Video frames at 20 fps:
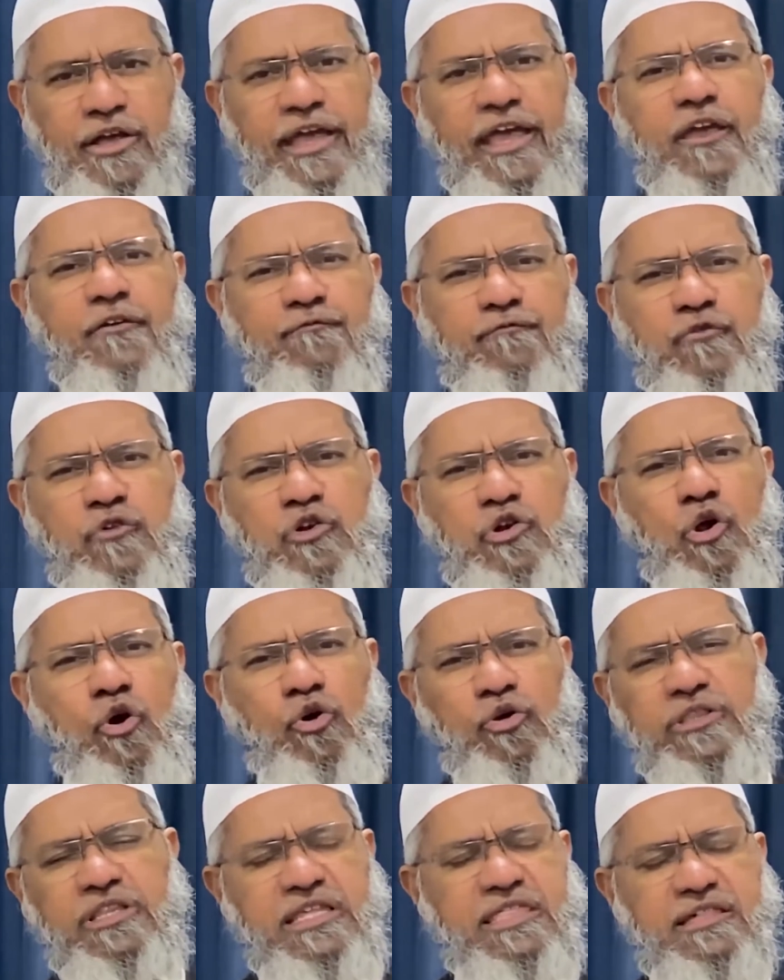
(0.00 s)
If you
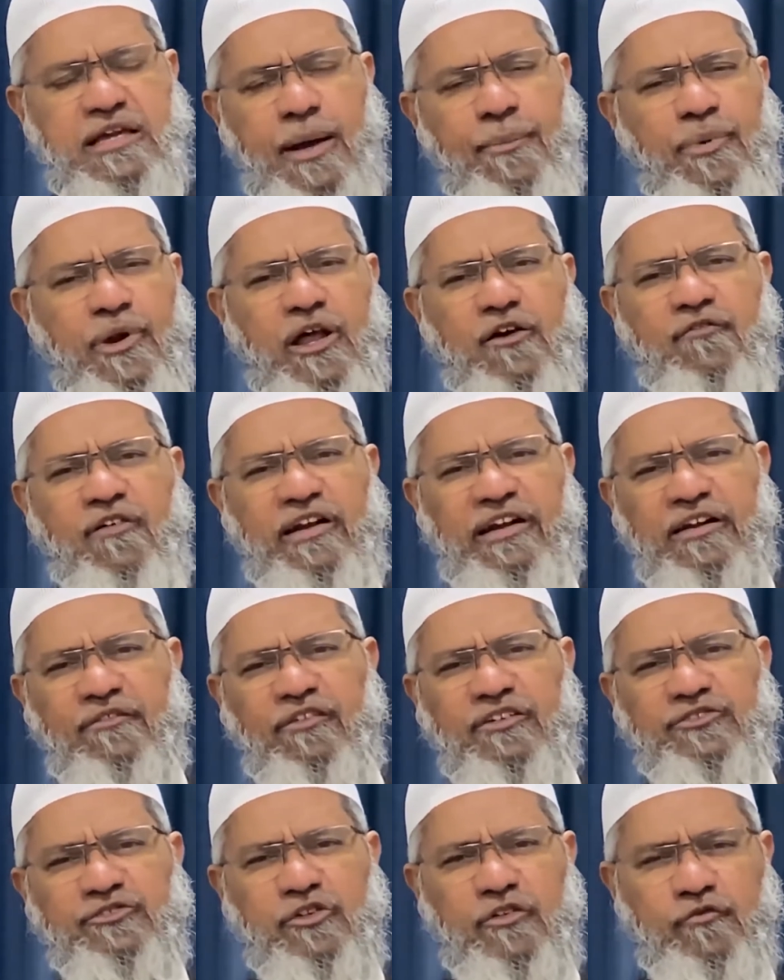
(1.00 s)
know these couple of hundred
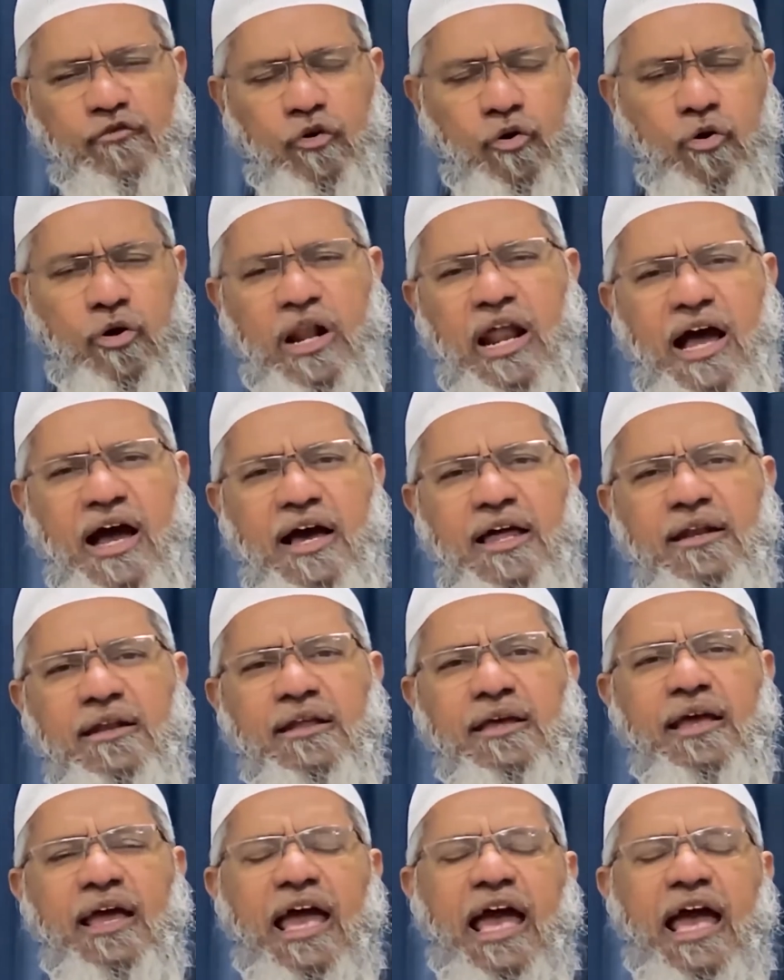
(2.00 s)
verses of the Quran